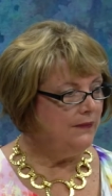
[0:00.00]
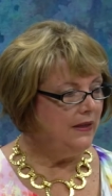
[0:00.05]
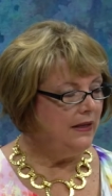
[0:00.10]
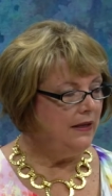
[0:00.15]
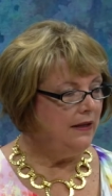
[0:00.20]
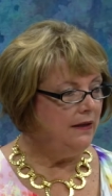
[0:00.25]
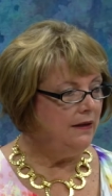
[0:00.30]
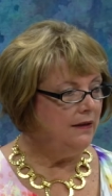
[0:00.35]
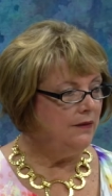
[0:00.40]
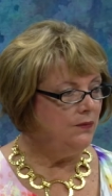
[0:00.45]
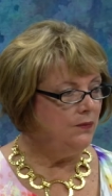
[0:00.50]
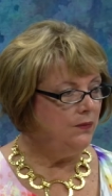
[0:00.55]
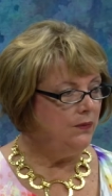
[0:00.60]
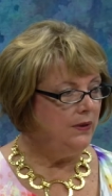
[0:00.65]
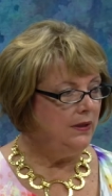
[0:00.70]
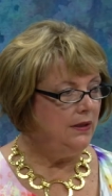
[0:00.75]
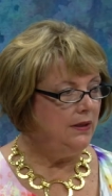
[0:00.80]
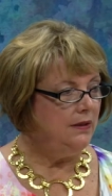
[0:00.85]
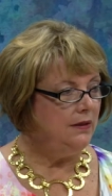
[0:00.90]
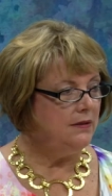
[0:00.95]
And
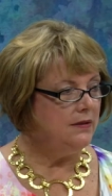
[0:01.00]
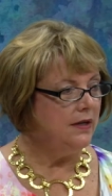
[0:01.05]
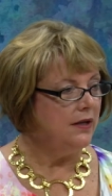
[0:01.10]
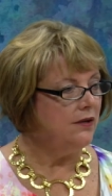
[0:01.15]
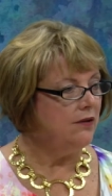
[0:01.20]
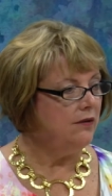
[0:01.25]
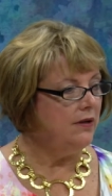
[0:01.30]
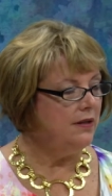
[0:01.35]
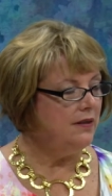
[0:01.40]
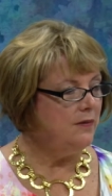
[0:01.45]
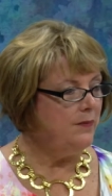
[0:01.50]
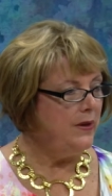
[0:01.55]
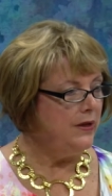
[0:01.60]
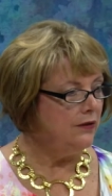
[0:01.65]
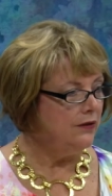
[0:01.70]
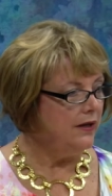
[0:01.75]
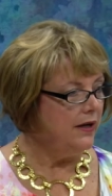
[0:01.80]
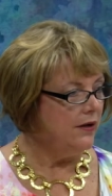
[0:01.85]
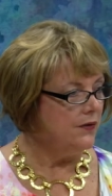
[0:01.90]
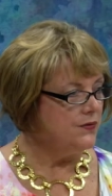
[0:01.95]
we decorate the
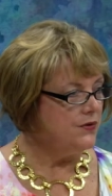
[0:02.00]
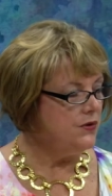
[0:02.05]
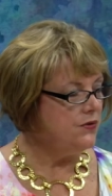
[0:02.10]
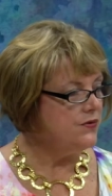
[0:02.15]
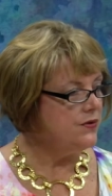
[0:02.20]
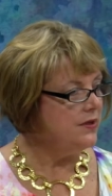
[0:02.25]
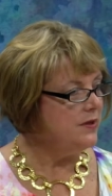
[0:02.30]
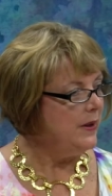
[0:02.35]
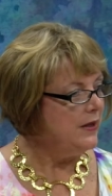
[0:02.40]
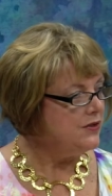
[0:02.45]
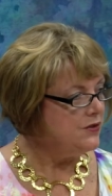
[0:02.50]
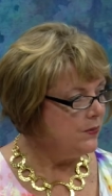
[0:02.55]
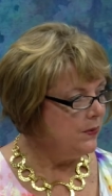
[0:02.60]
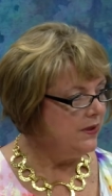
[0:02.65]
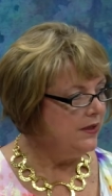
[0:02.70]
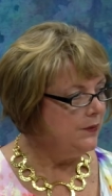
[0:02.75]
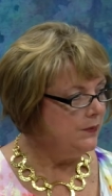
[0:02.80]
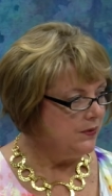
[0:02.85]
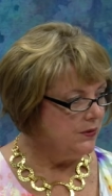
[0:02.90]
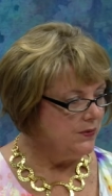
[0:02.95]
manor house, usually about
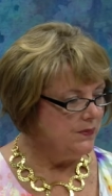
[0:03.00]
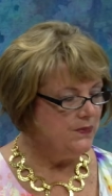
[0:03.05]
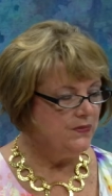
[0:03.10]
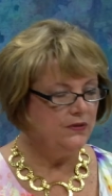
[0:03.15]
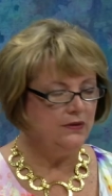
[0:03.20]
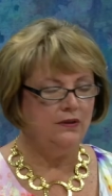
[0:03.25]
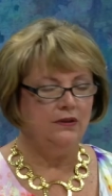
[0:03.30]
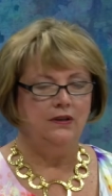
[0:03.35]
twenty rooms